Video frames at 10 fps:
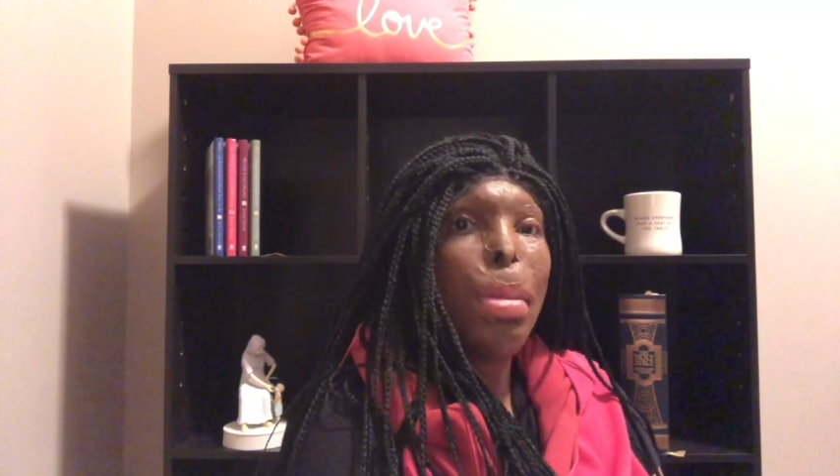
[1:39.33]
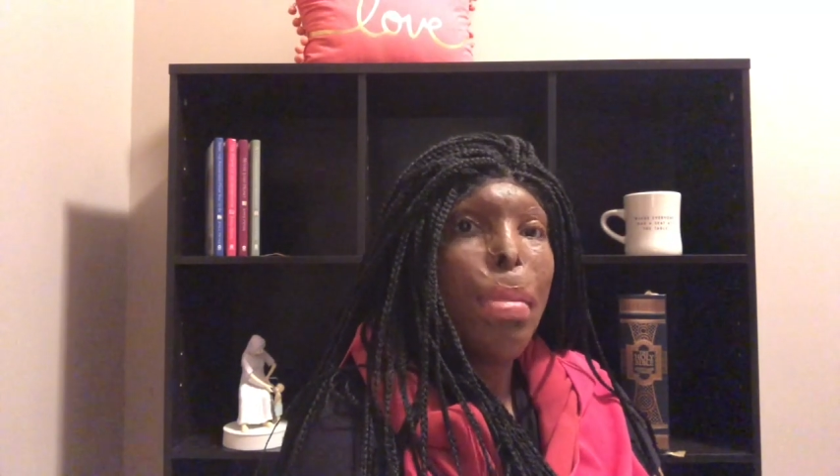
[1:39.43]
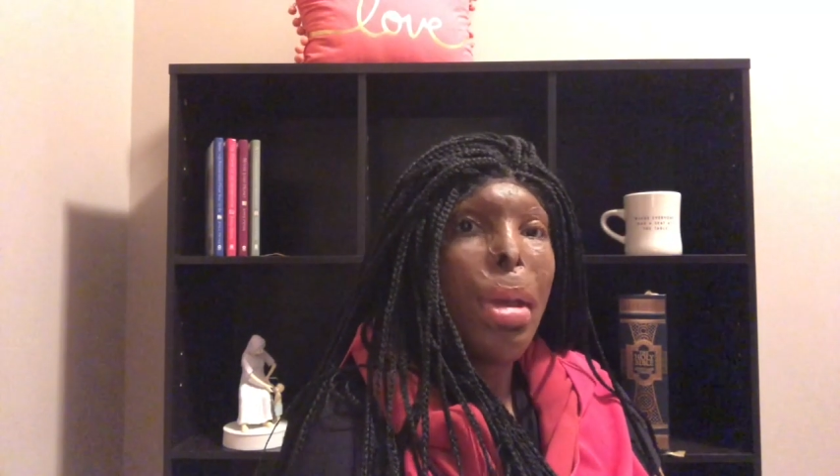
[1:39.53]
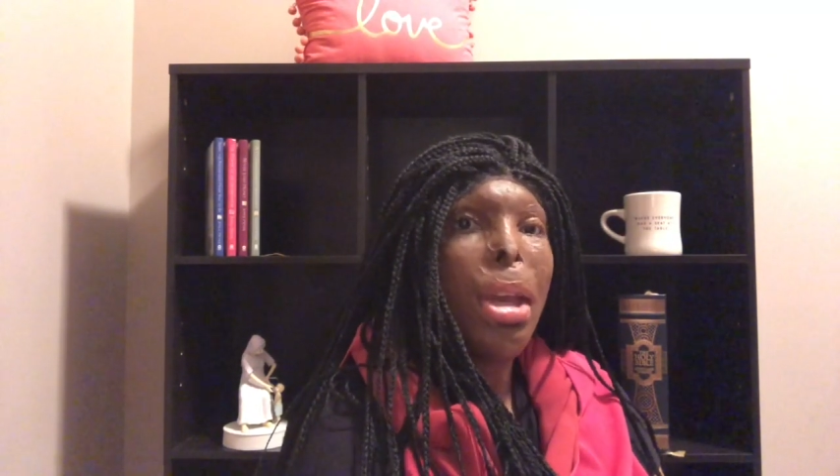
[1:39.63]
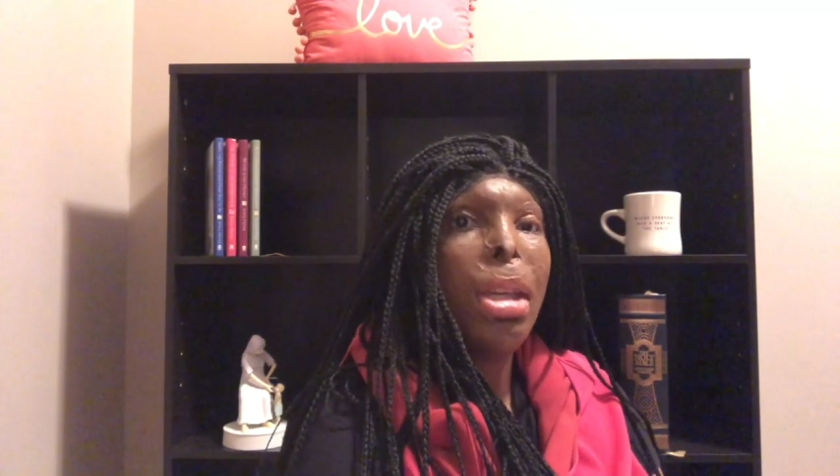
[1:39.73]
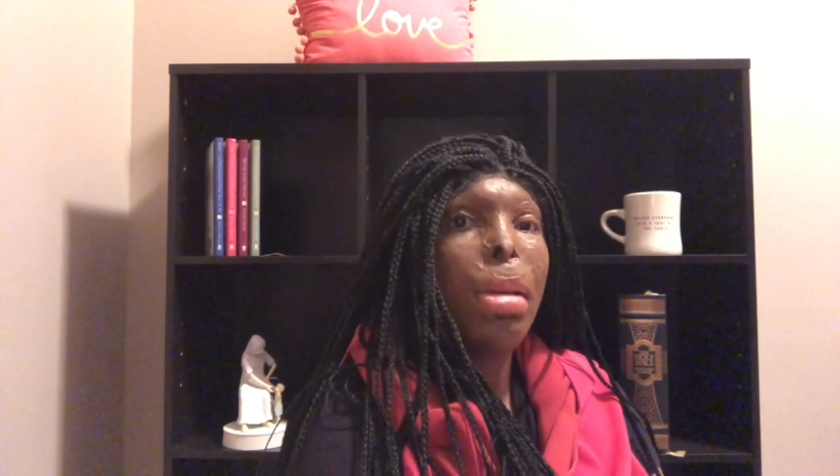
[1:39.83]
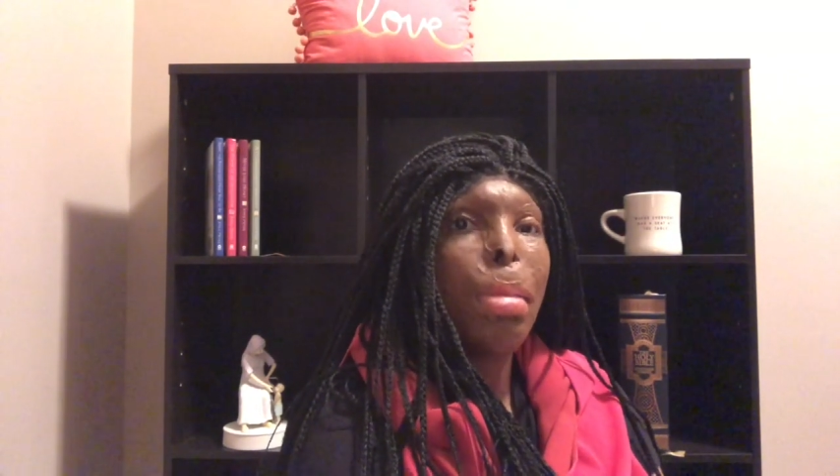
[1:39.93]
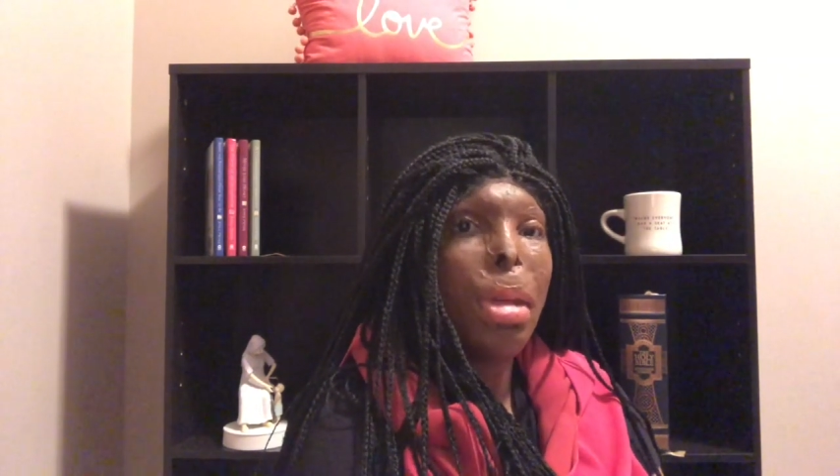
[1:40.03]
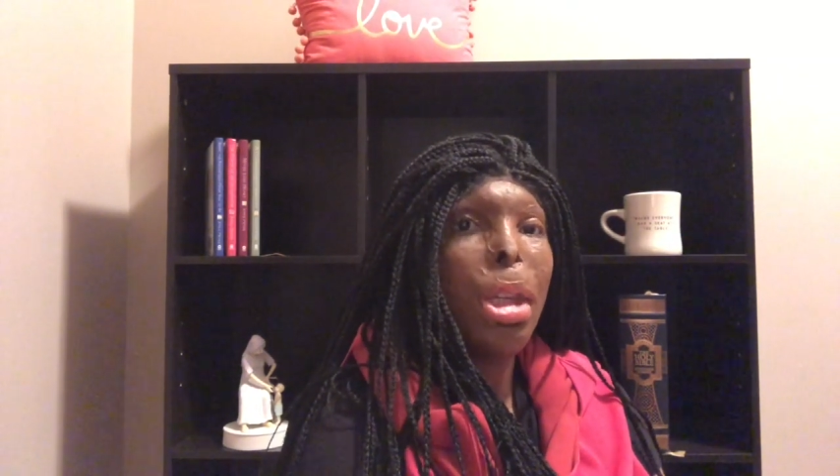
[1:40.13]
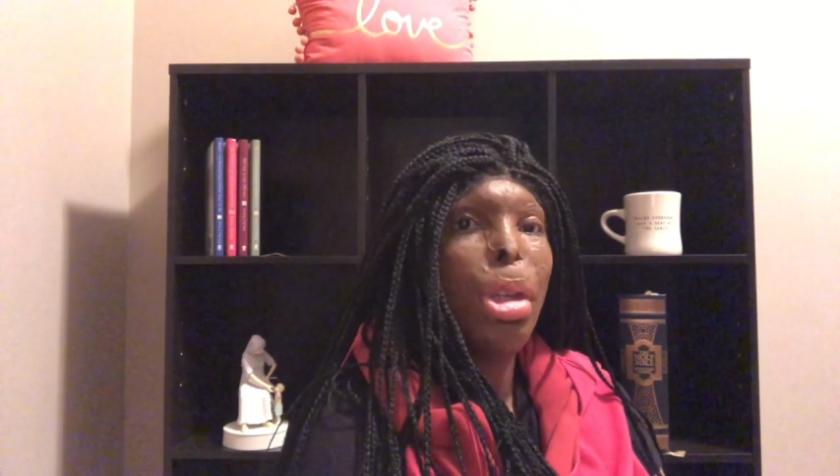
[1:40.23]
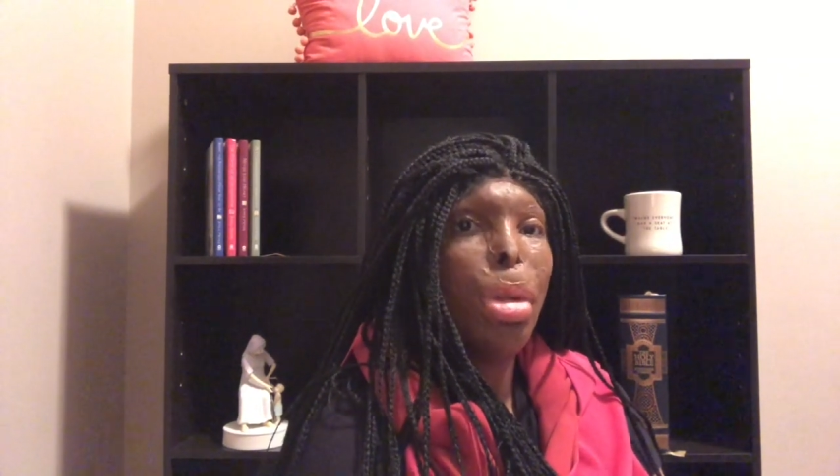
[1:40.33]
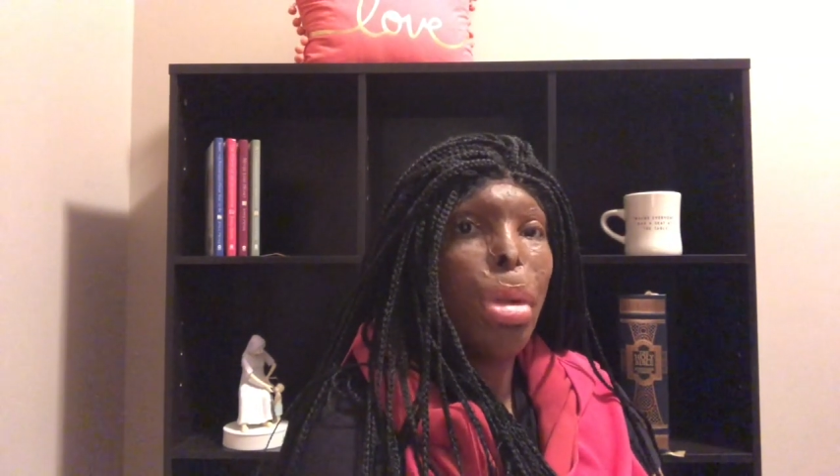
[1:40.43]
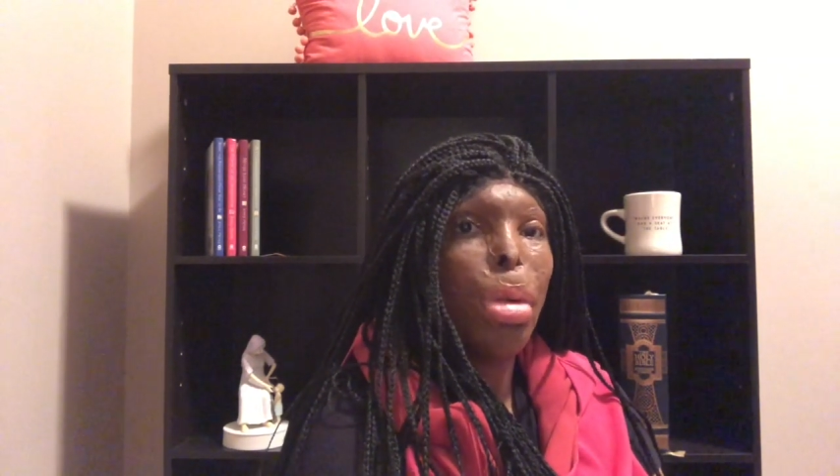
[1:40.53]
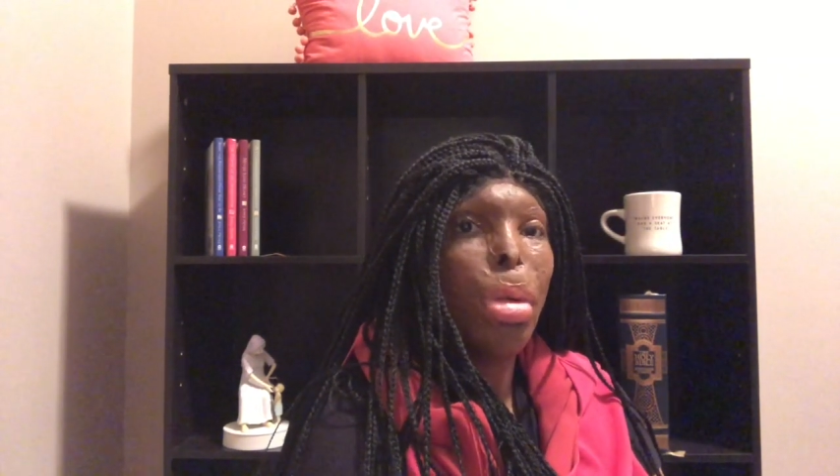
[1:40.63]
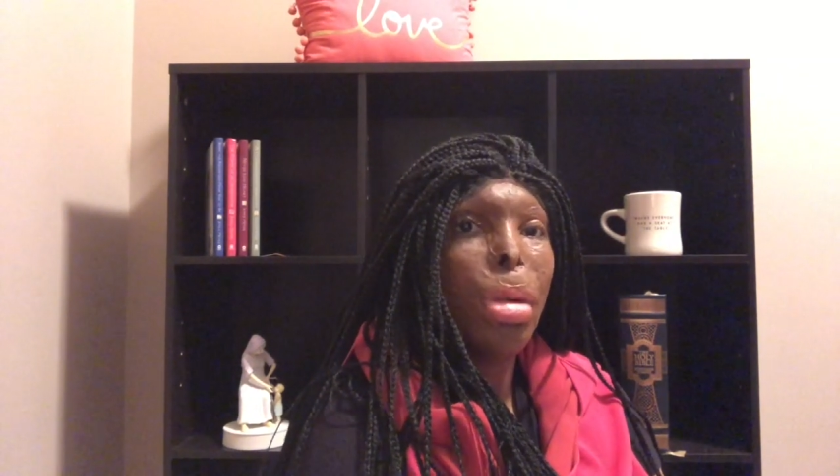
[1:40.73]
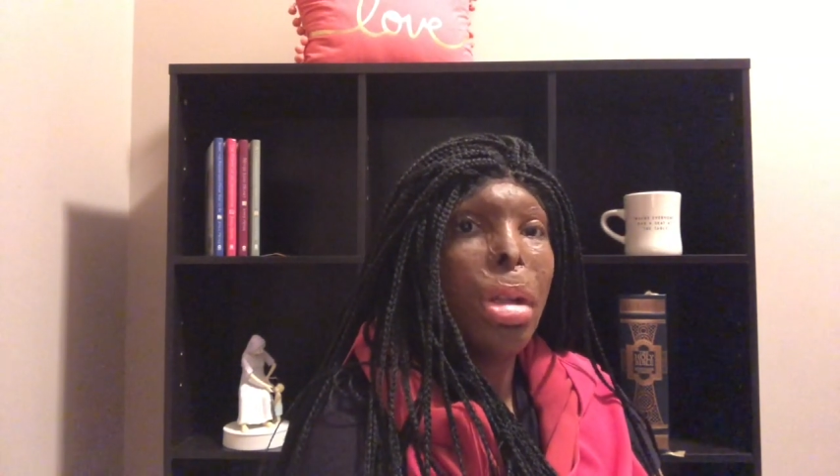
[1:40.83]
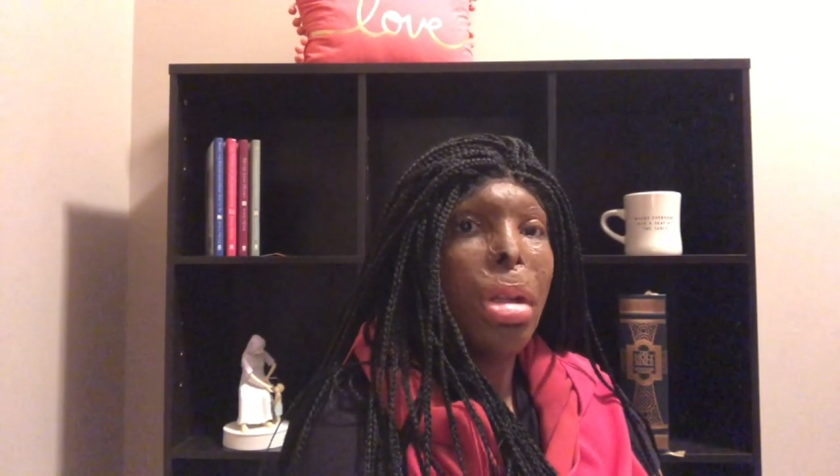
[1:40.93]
make me new,